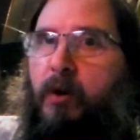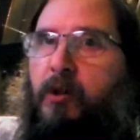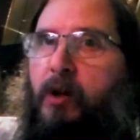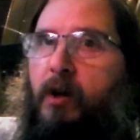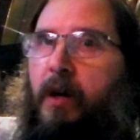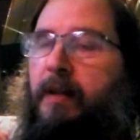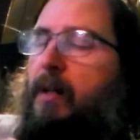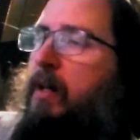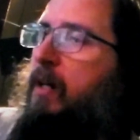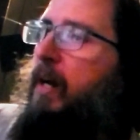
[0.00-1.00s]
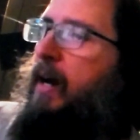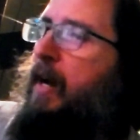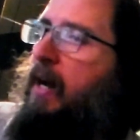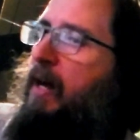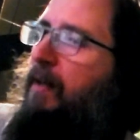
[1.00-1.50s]
work on,
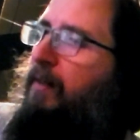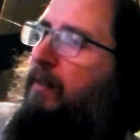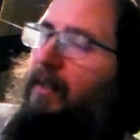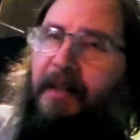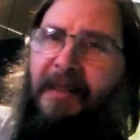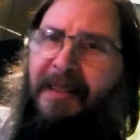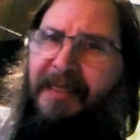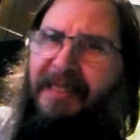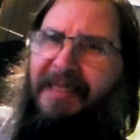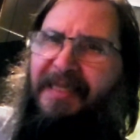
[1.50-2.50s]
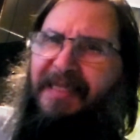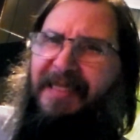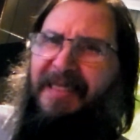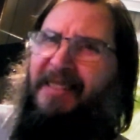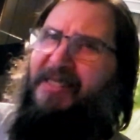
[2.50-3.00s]
and
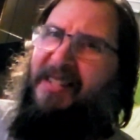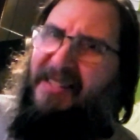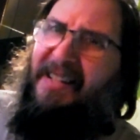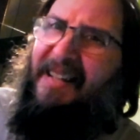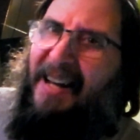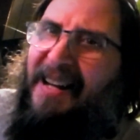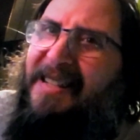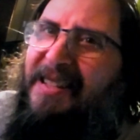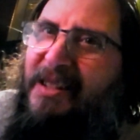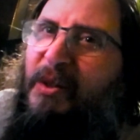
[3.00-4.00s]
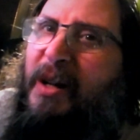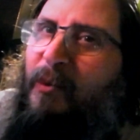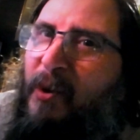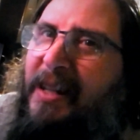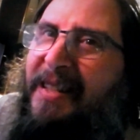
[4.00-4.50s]
it's just a lot to do
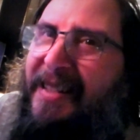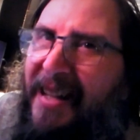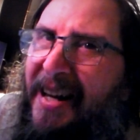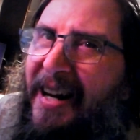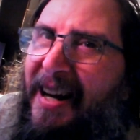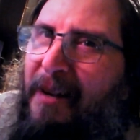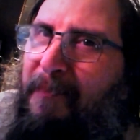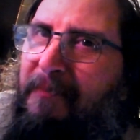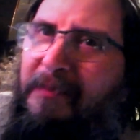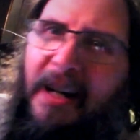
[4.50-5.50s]
at one time.